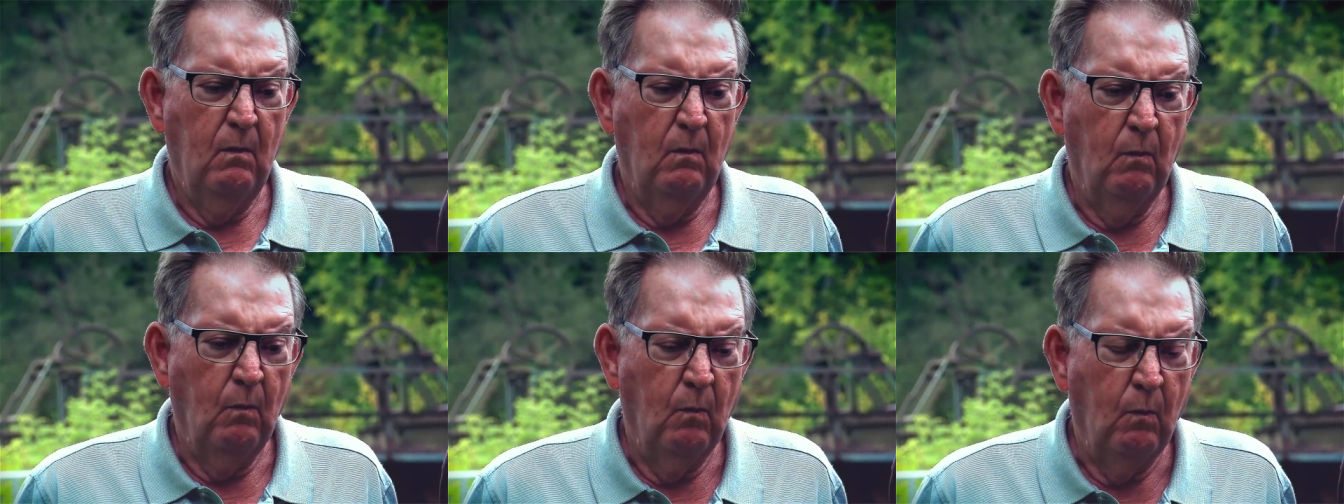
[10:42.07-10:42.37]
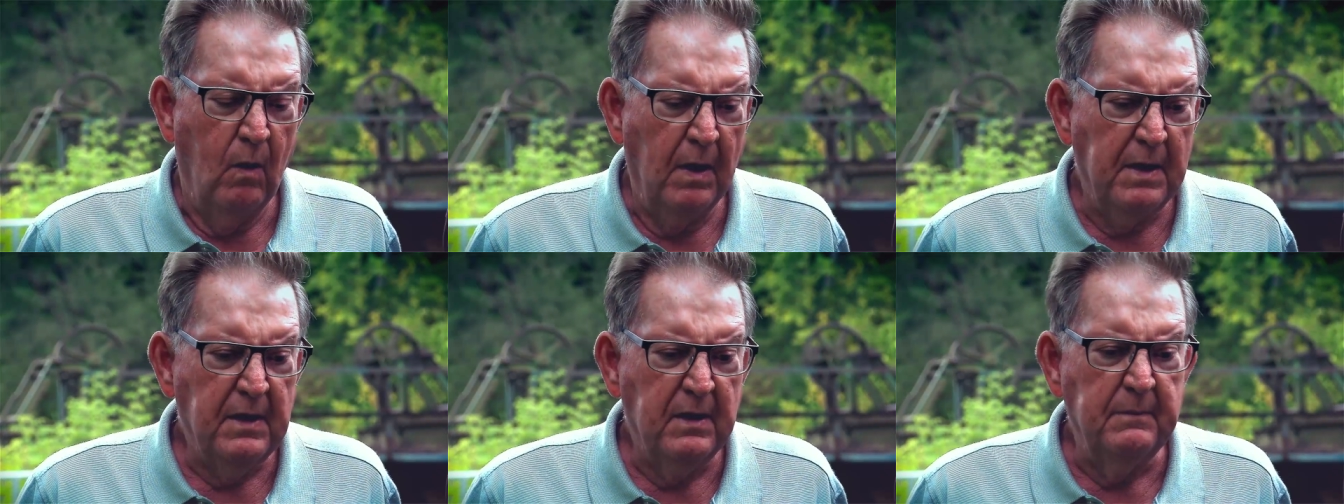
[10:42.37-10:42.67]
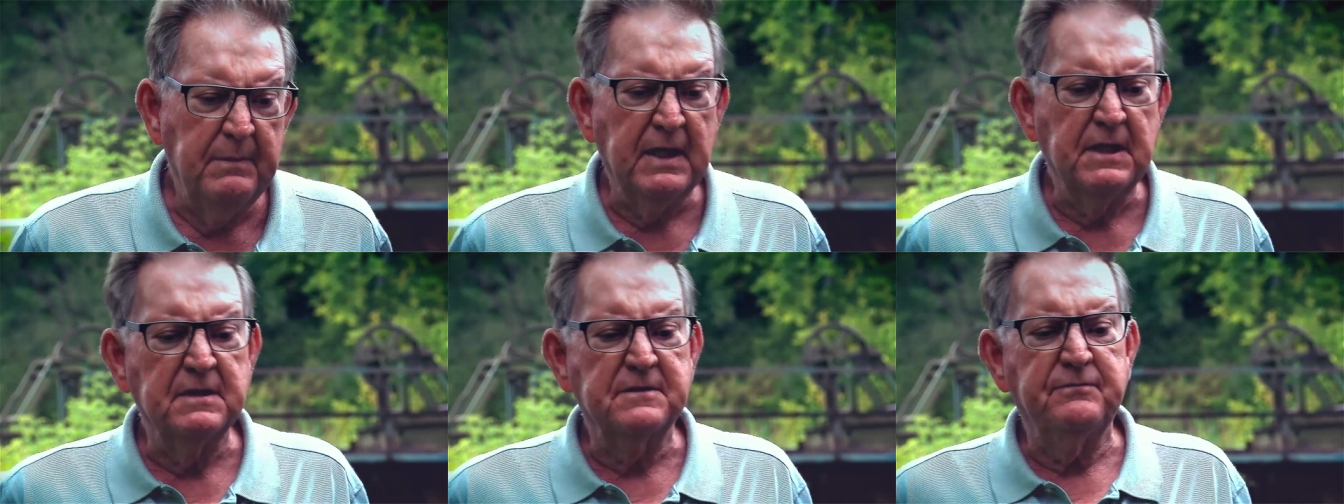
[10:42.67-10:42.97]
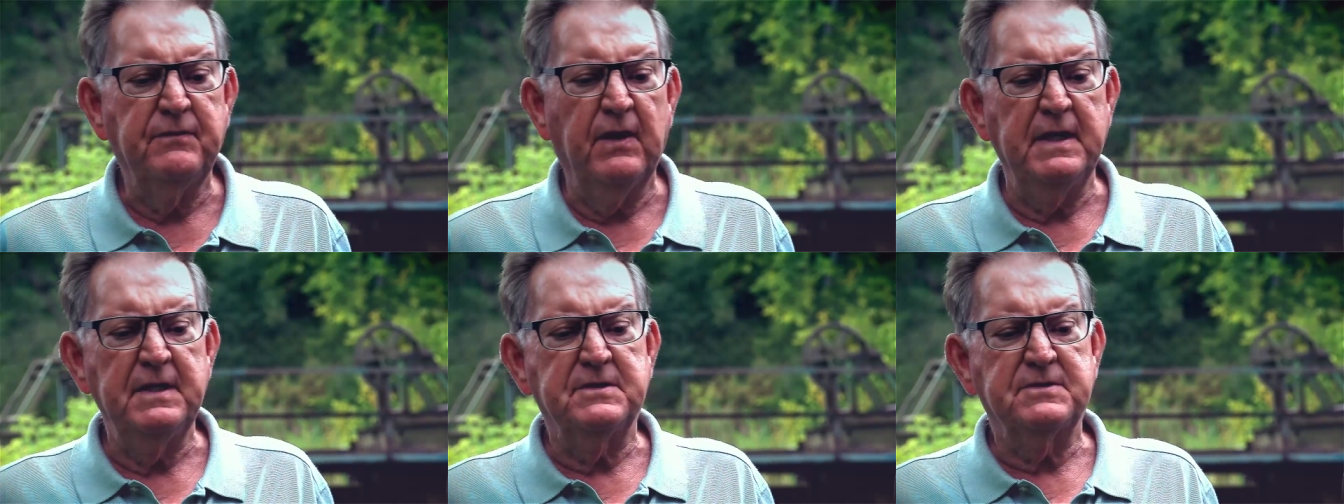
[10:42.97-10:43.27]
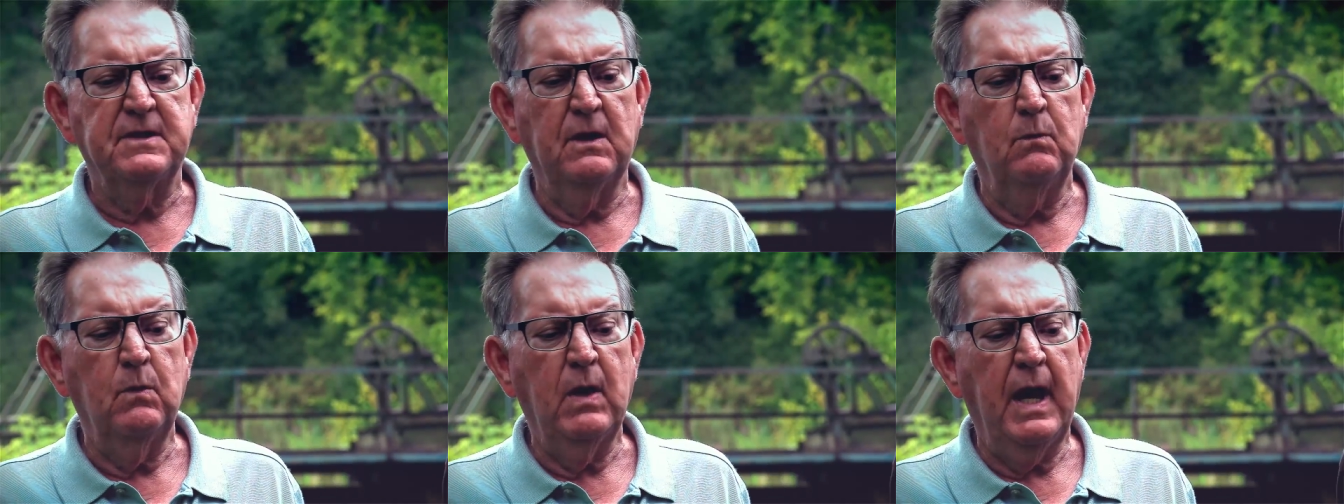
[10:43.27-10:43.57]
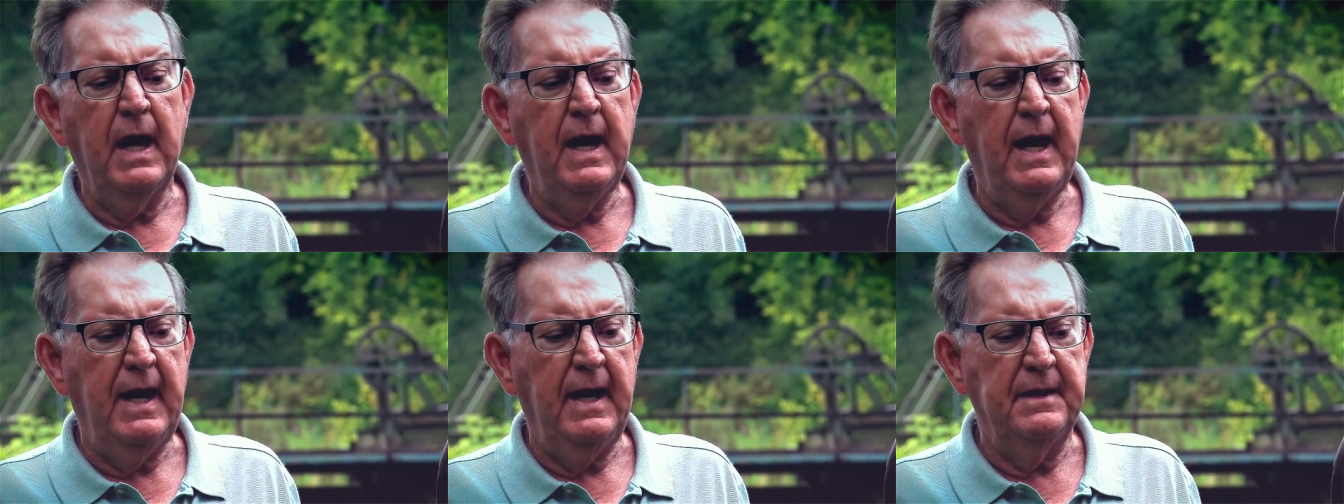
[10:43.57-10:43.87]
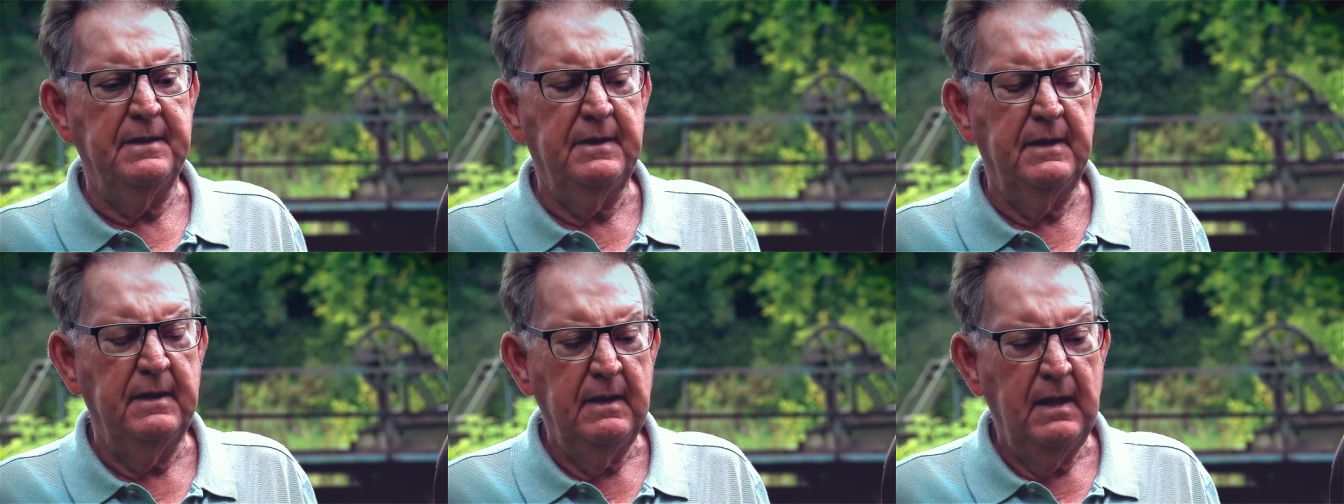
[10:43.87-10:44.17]
One of the biggest fights that we
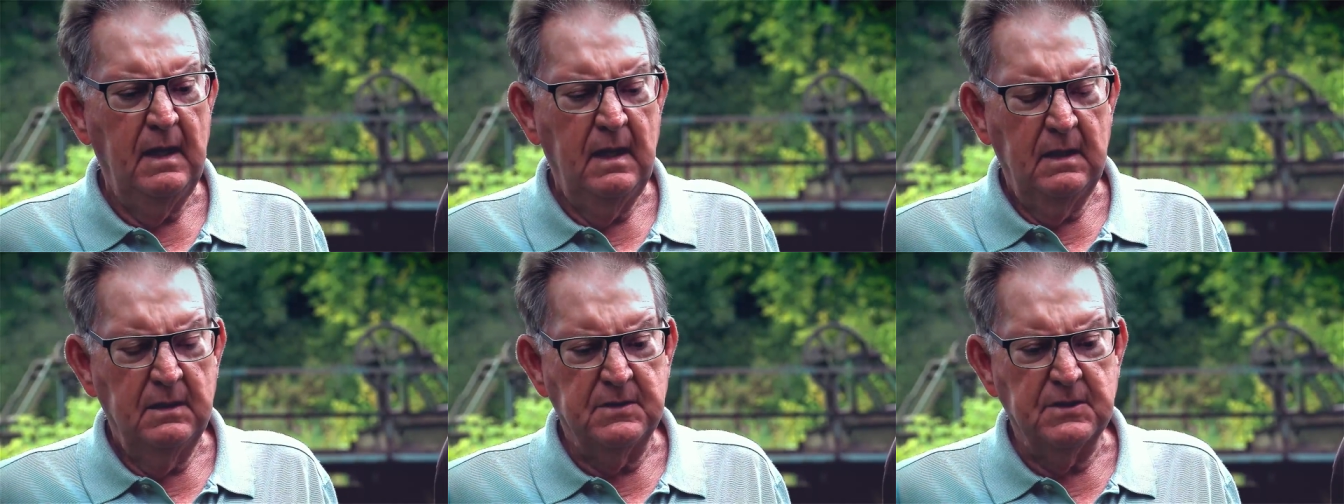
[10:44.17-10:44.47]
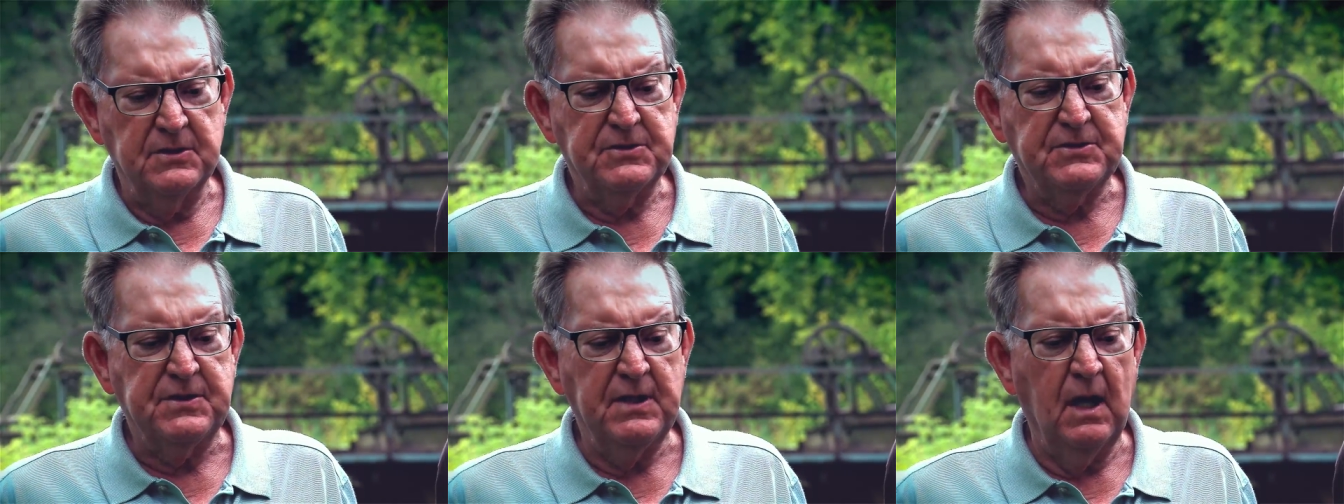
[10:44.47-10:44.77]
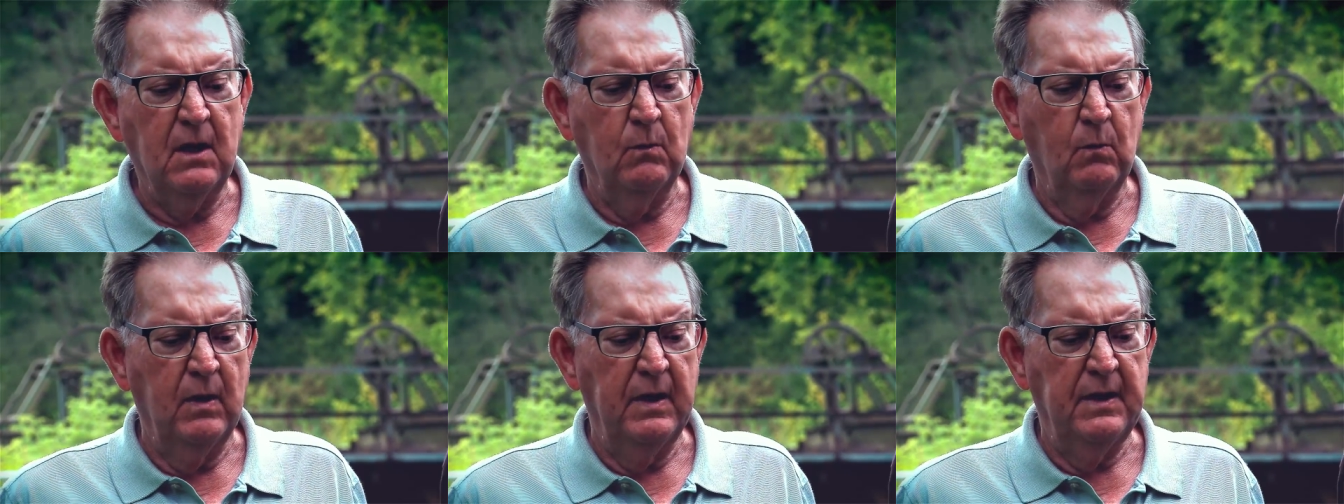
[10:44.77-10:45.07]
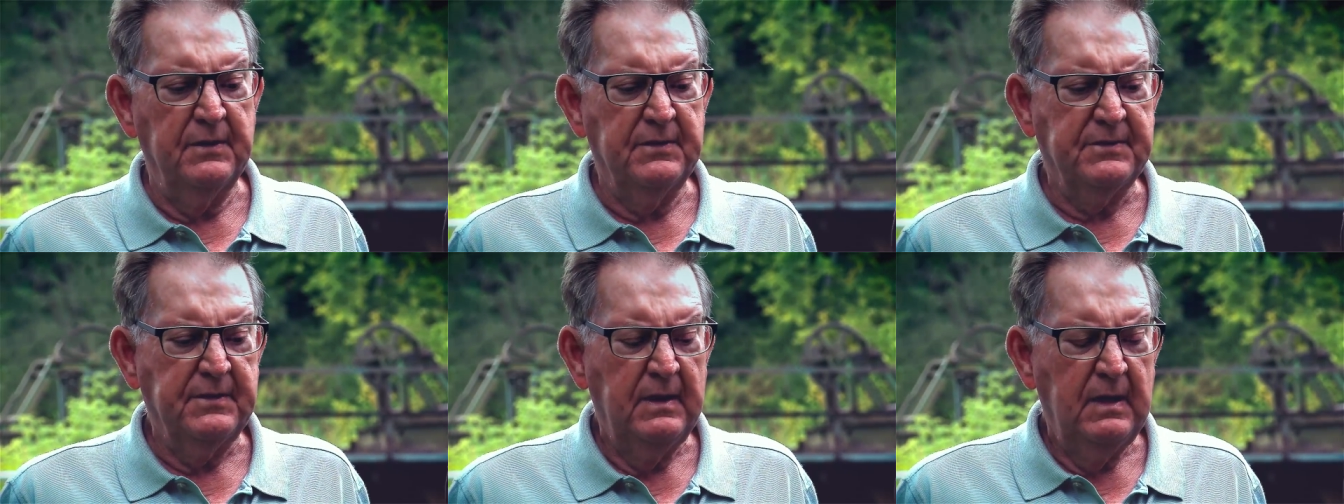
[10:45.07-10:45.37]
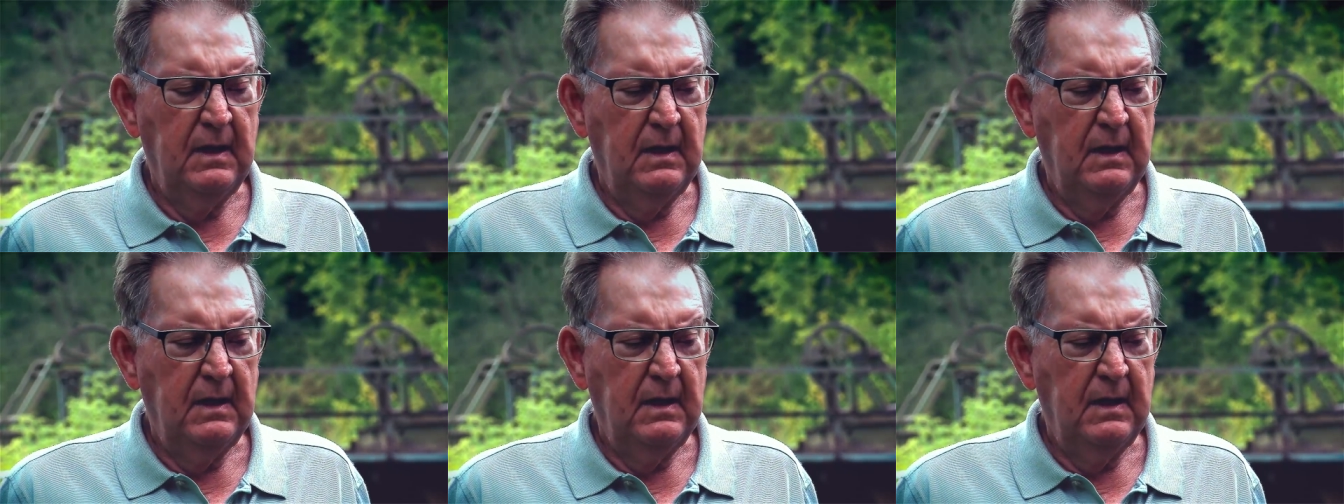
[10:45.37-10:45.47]
had to start with